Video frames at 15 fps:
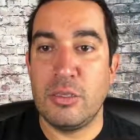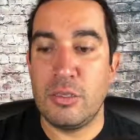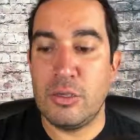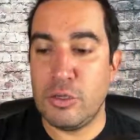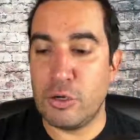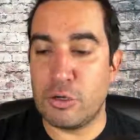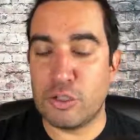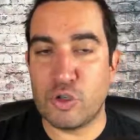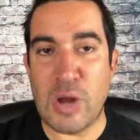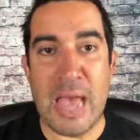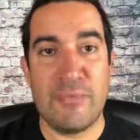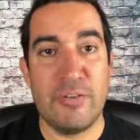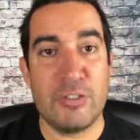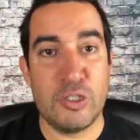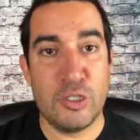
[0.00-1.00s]
Your
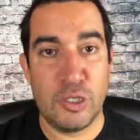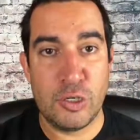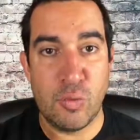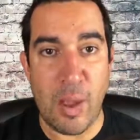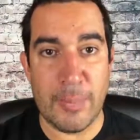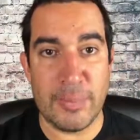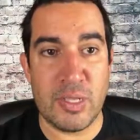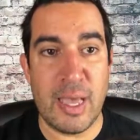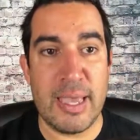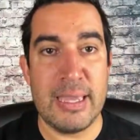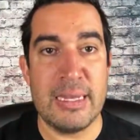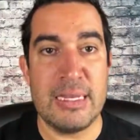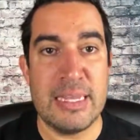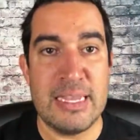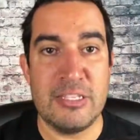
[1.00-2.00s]
traffic to your
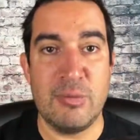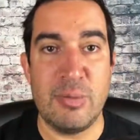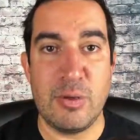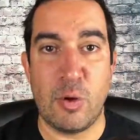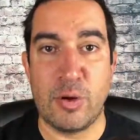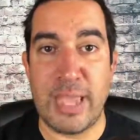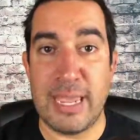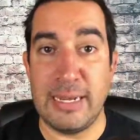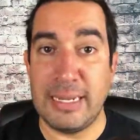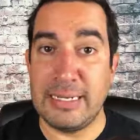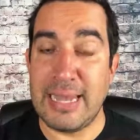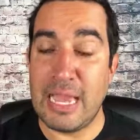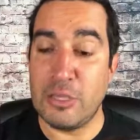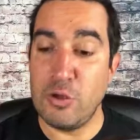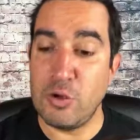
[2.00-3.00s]
website needs to be
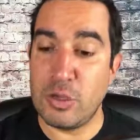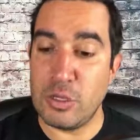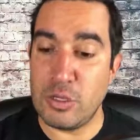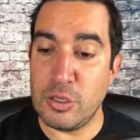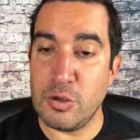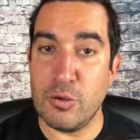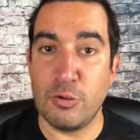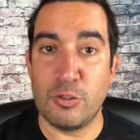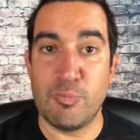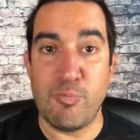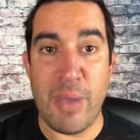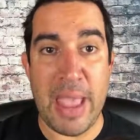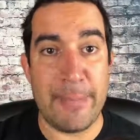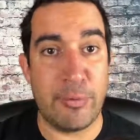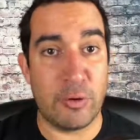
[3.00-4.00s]
organic. Now you can use
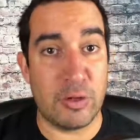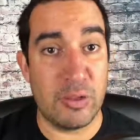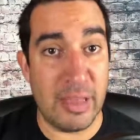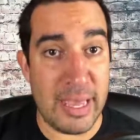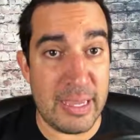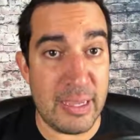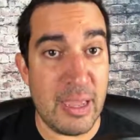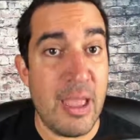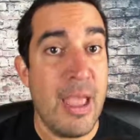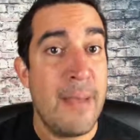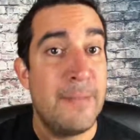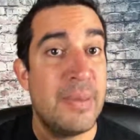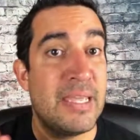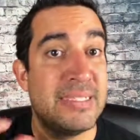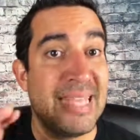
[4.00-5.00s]
pay-per-click
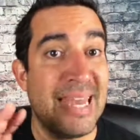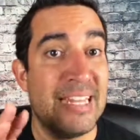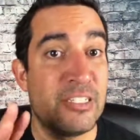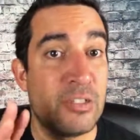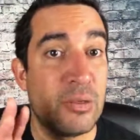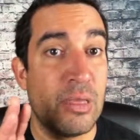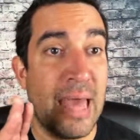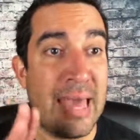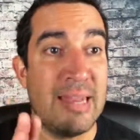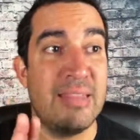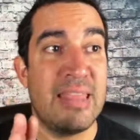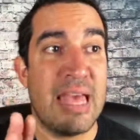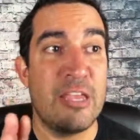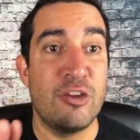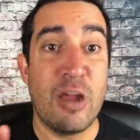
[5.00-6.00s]
because
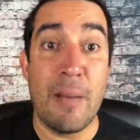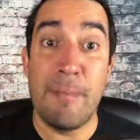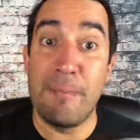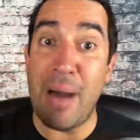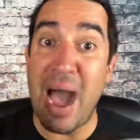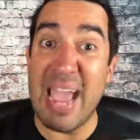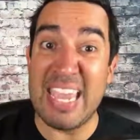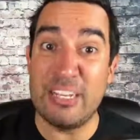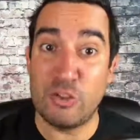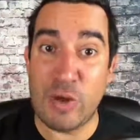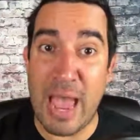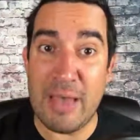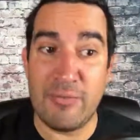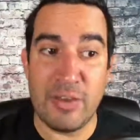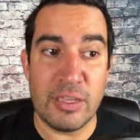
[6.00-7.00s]
that you're not buying
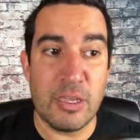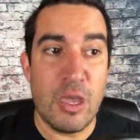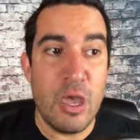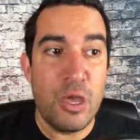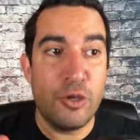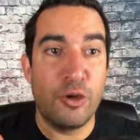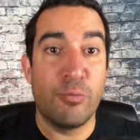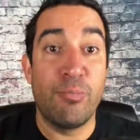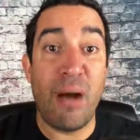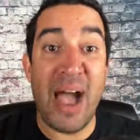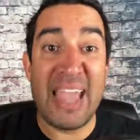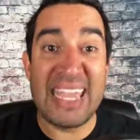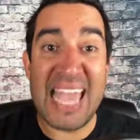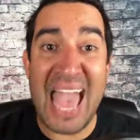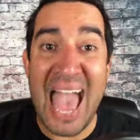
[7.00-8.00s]
traffic, you're
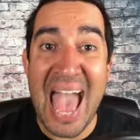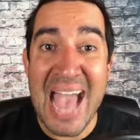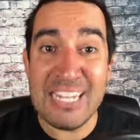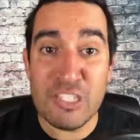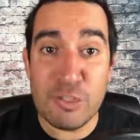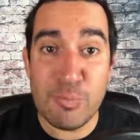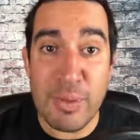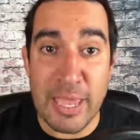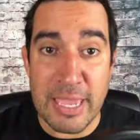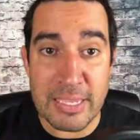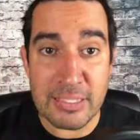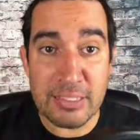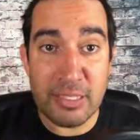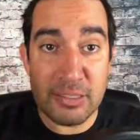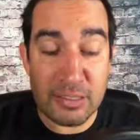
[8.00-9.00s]
buying ad
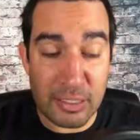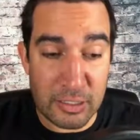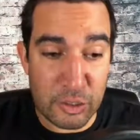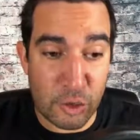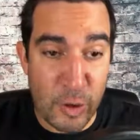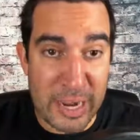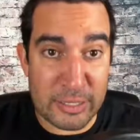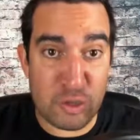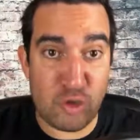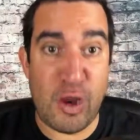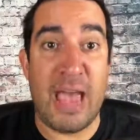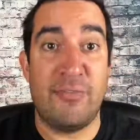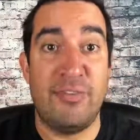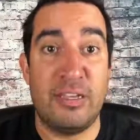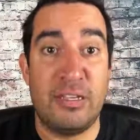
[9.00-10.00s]
space to direct
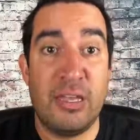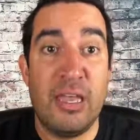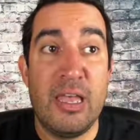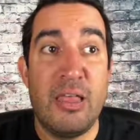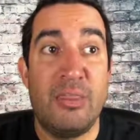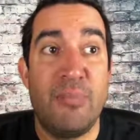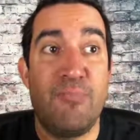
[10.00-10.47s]
traffic